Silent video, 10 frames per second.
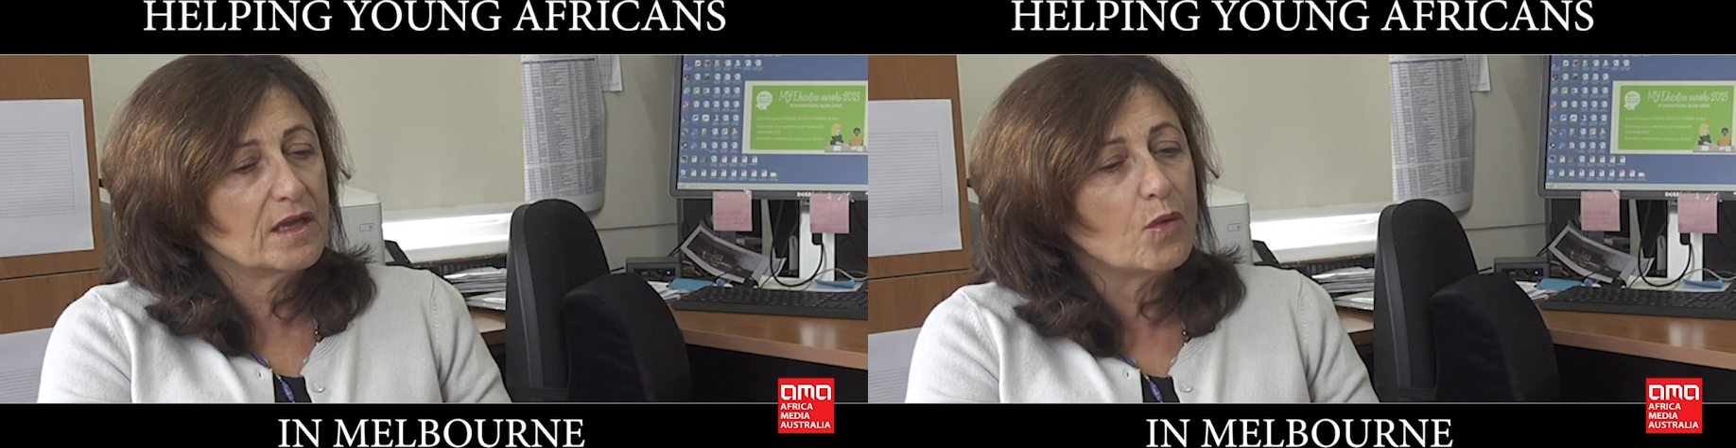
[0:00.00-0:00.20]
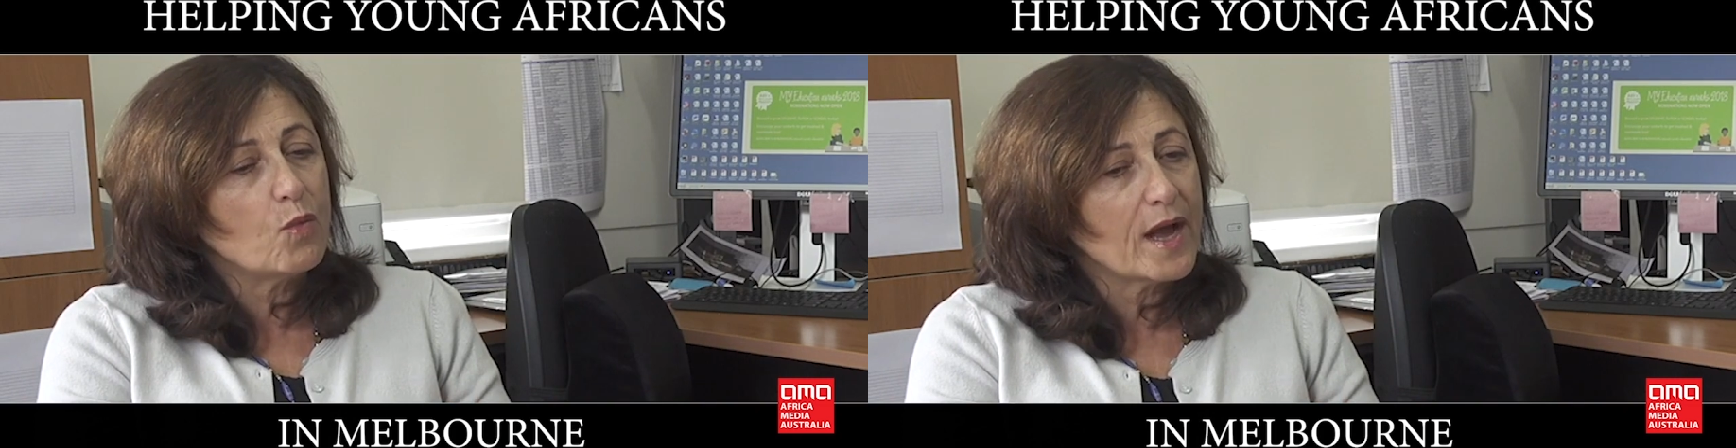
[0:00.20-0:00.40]

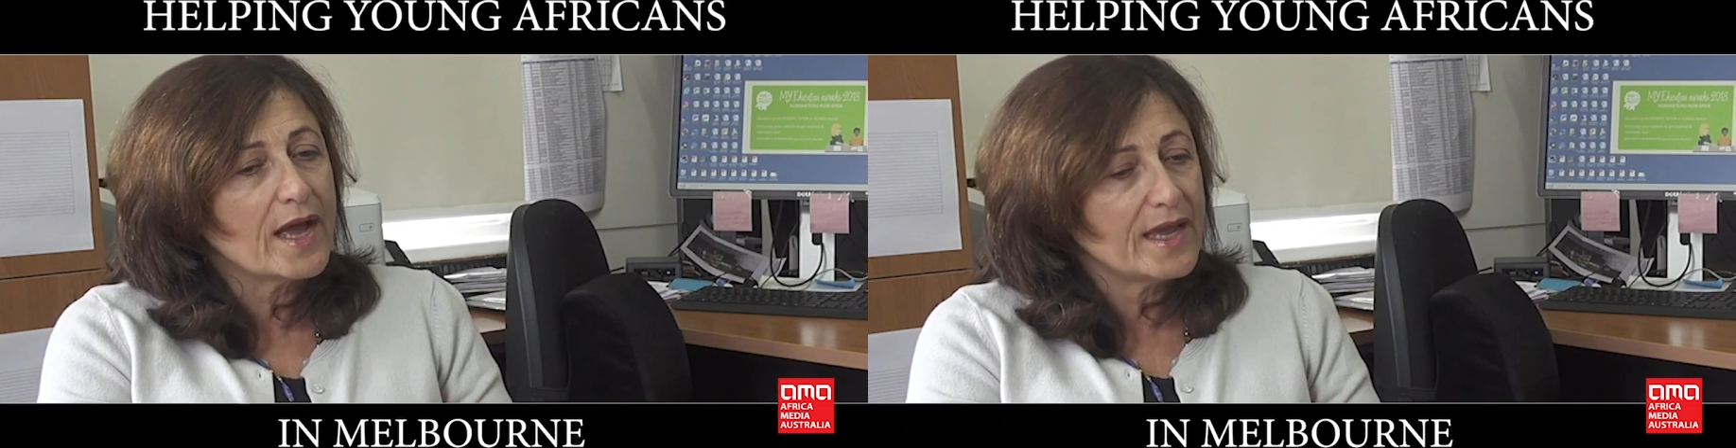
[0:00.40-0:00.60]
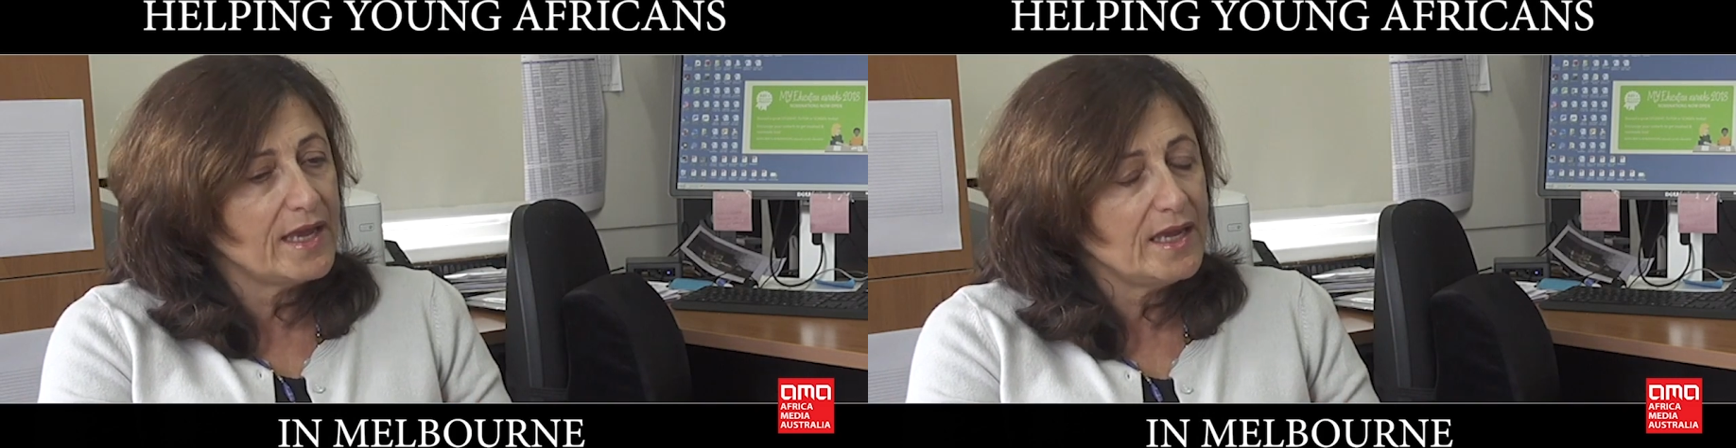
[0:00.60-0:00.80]
a
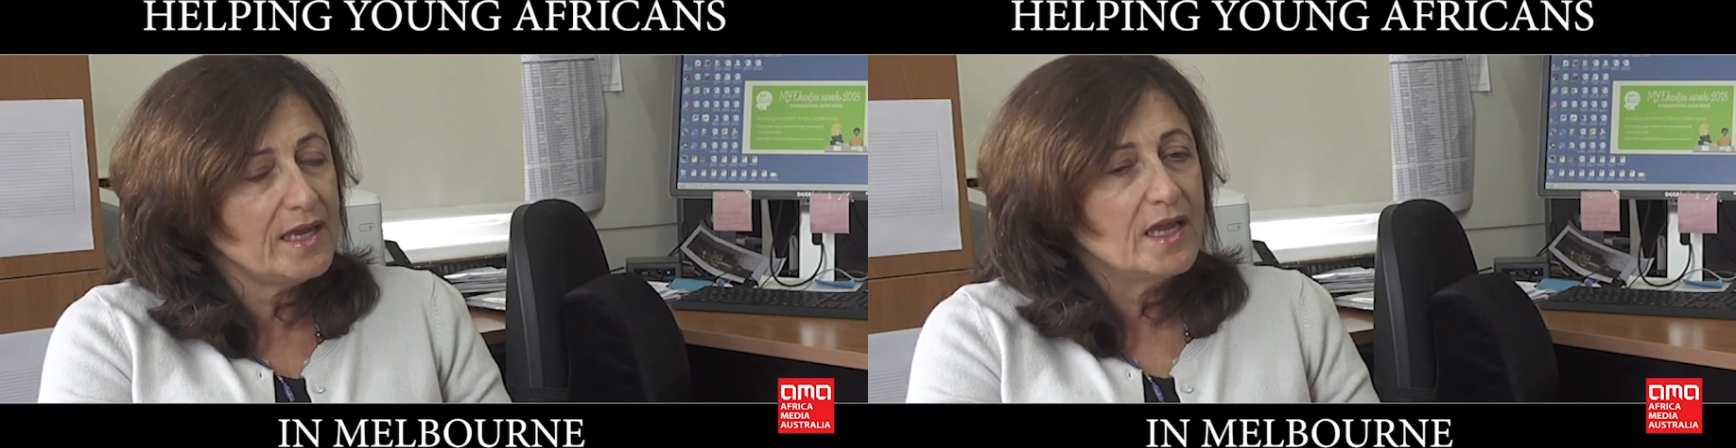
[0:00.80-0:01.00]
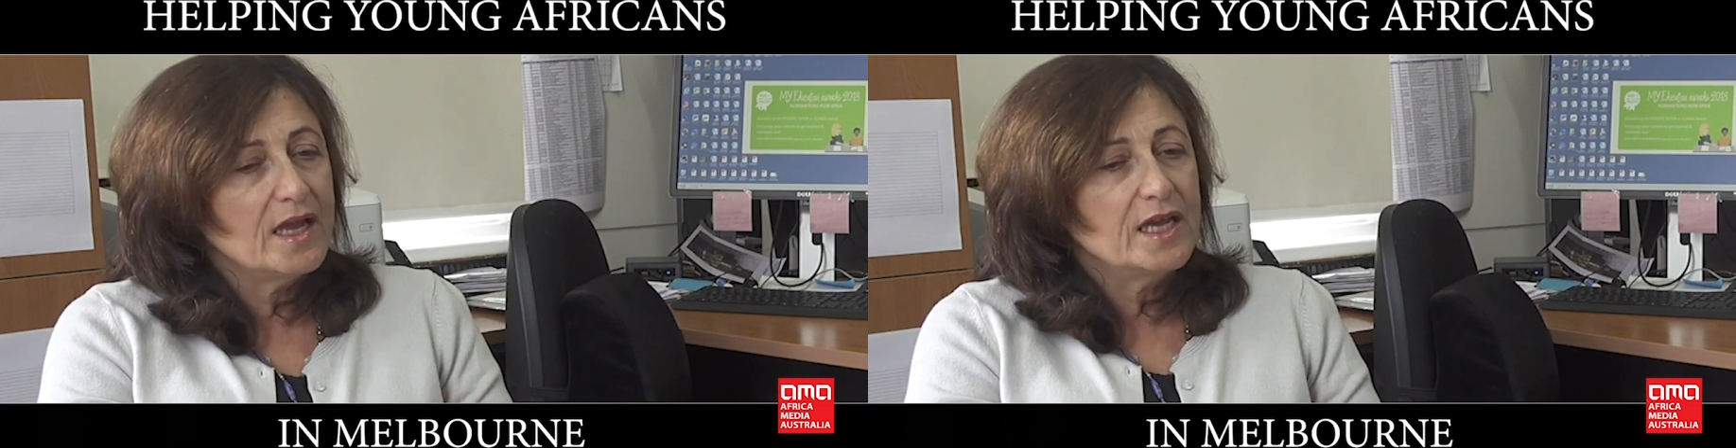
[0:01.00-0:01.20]

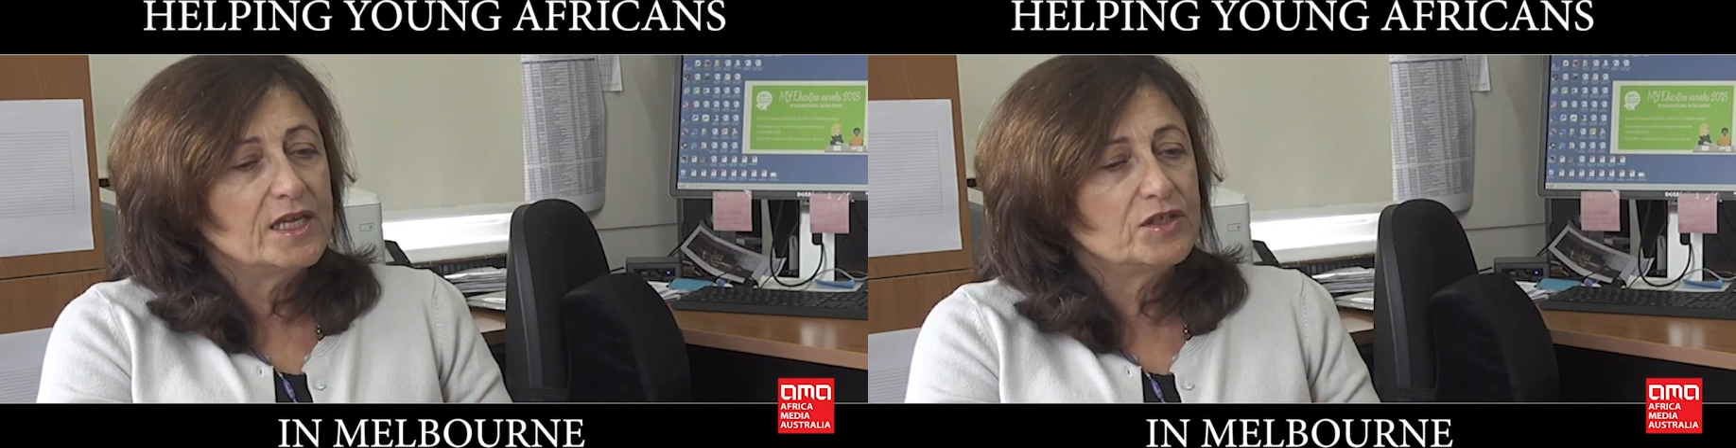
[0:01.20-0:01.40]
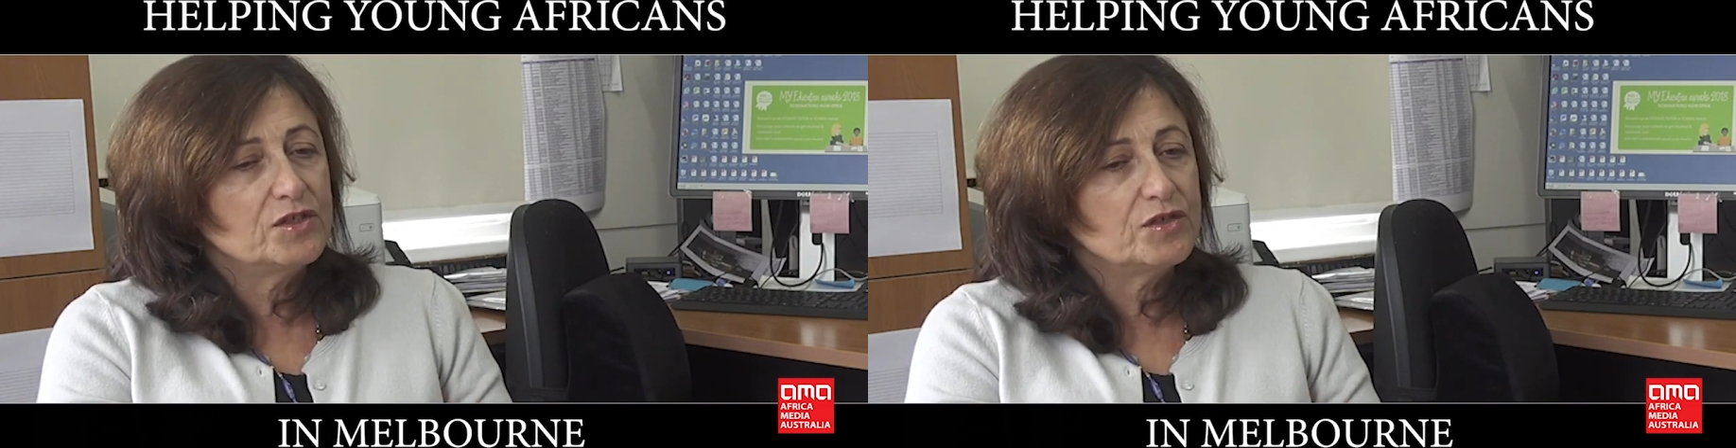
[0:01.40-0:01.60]
way
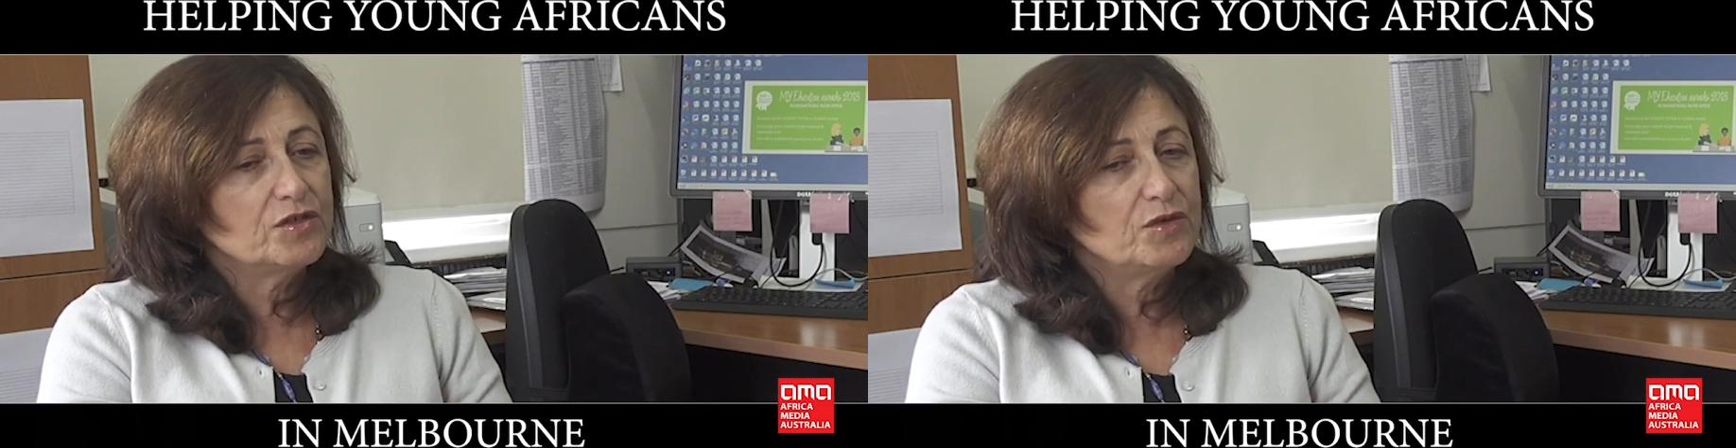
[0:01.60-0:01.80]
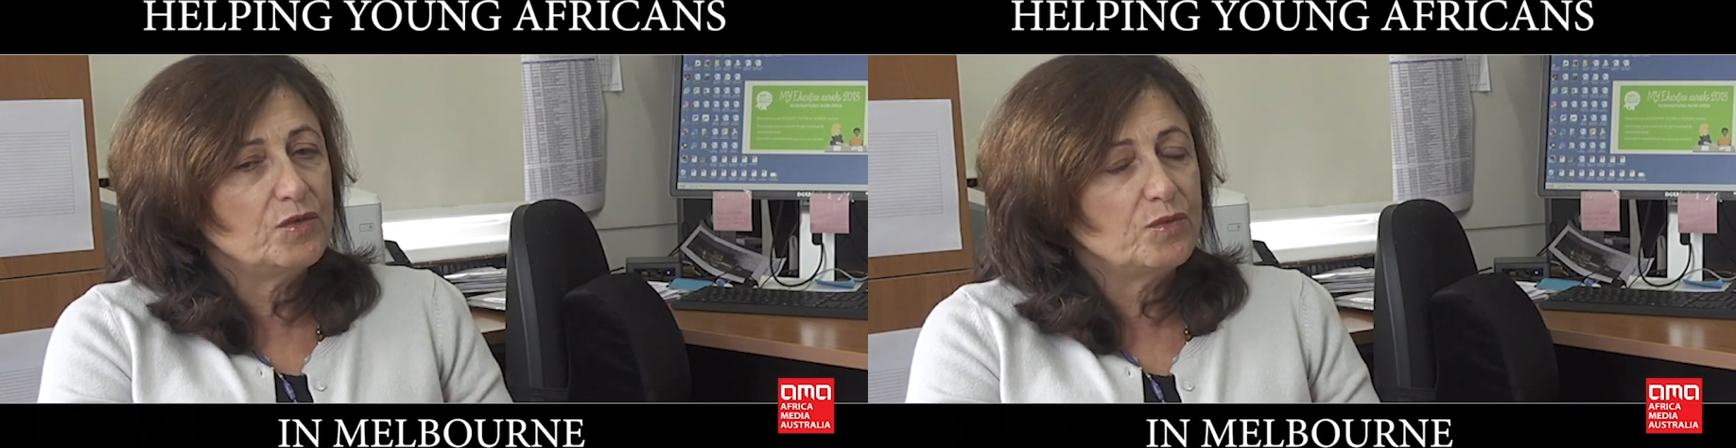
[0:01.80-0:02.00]

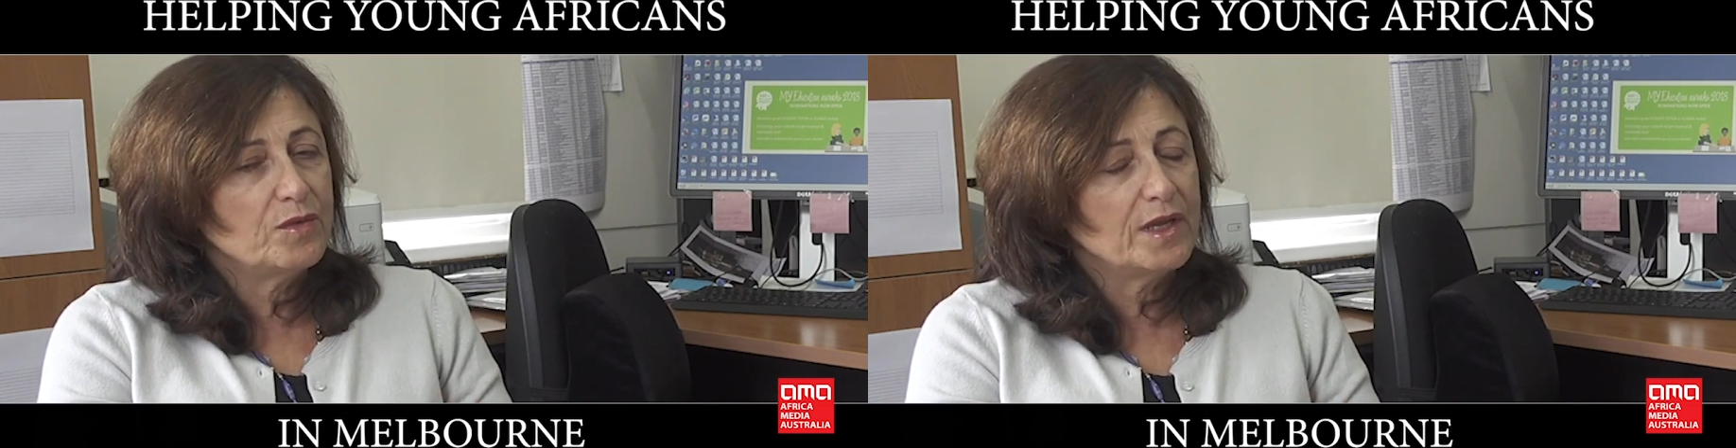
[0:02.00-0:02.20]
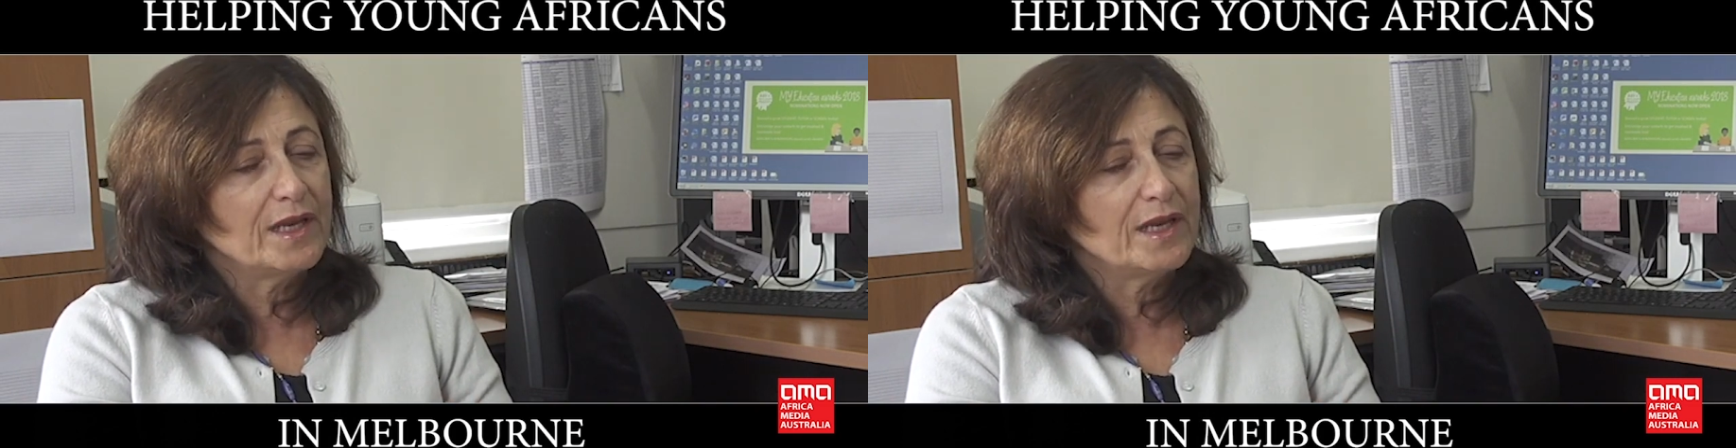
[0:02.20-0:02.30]
to